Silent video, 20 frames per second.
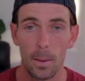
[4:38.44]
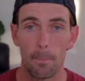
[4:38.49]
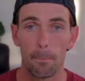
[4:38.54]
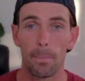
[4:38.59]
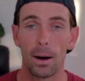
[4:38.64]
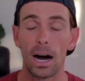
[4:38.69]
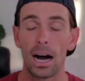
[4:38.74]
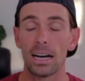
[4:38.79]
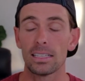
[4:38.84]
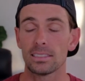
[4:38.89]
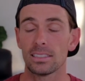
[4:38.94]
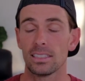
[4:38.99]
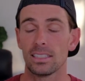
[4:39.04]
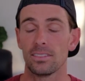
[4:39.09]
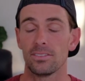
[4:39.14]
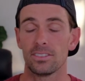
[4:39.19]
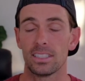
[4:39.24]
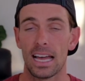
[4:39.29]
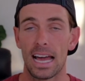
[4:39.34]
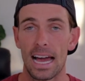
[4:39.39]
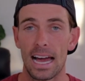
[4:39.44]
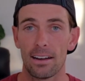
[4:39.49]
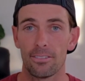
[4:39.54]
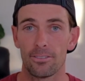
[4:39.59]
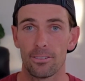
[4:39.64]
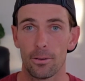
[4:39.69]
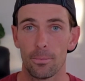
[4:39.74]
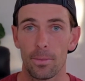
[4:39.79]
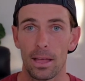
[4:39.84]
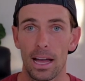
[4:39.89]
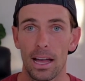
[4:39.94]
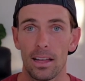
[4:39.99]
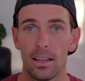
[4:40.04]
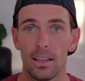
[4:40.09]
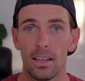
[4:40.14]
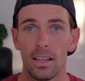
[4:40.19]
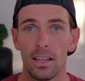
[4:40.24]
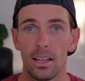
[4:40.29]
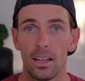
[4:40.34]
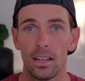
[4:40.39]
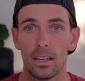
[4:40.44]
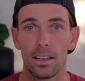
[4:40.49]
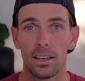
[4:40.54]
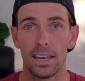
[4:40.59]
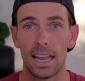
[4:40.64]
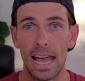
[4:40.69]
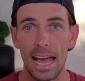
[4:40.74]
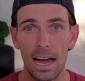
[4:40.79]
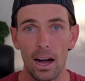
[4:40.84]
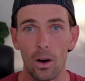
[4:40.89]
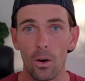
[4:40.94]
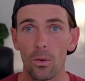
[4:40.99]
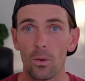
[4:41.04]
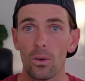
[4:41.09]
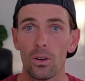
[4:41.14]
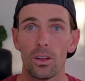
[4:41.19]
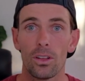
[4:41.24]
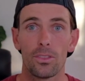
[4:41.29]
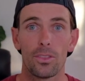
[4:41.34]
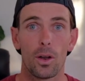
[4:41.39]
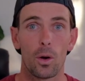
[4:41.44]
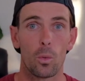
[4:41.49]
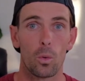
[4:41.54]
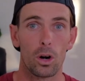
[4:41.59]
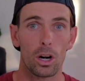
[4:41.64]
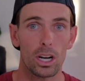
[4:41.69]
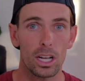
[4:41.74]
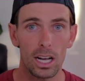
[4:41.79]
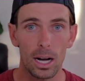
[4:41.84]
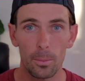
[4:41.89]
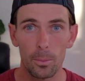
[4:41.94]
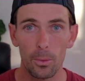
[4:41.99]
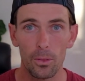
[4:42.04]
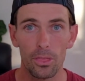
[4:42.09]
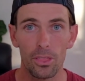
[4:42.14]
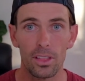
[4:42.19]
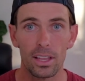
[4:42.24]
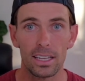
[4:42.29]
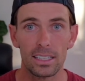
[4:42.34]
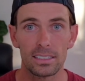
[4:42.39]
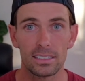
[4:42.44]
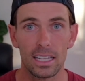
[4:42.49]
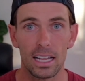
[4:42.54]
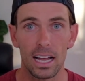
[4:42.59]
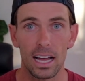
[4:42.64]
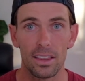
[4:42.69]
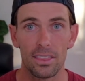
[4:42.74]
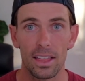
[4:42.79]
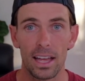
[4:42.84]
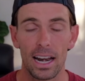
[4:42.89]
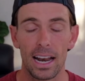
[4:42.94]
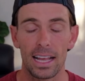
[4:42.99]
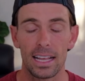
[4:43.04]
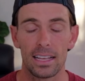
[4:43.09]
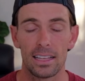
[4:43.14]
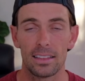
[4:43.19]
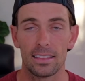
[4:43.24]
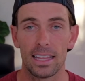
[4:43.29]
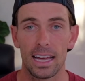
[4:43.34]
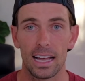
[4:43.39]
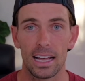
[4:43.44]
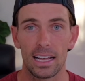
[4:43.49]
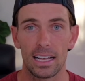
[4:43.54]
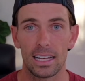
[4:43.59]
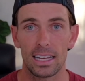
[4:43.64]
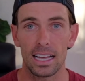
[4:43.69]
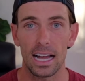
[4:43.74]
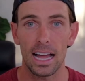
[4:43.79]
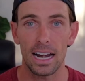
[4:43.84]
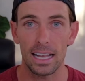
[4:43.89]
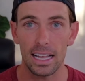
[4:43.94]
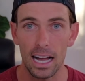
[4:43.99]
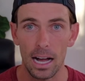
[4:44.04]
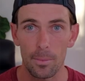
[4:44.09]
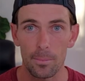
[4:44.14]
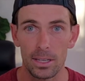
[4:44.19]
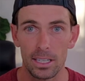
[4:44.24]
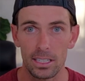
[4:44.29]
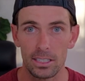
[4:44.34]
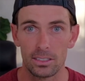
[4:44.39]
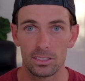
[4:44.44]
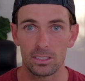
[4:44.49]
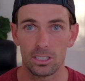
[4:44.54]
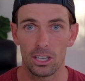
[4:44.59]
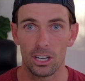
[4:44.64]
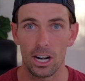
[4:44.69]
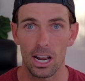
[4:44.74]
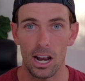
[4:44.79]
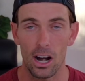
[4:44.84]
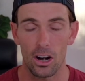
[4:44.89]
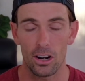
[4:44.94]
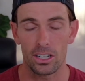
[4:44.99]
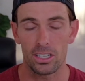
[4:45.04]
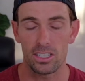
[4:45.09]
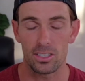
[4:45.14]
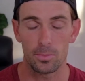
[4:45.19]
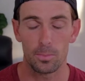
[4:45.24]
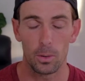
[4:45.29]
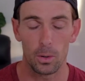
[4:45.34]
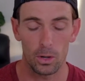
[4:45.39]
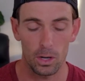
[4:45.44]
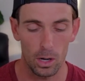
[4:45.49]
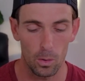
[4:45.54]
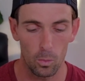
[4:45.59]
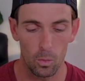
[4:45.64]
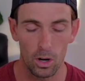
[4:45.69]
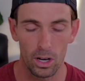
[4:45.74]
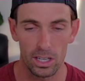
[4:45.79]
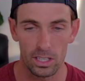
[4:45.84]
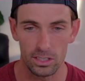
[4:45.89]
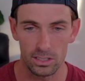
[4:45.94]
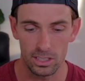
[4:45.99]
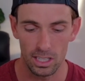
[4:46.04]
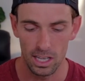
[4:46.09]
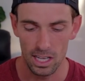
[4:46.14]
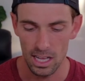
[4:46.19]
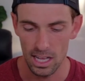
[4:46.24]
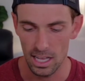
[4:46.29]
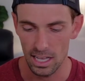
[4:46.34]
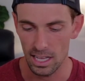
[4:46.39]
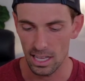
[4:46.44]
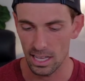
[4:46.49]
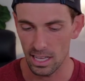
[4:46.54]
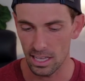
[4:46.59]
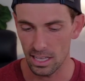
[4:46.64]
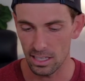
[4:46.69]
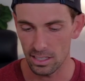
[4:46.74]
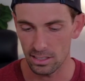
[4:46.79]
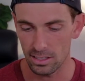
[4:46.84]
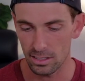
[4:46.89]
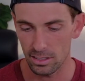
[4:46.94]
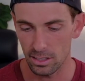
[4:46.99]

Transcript: positive to have from that. Now, there were a couple things that kind of got me concerned. I already spoke on one. Is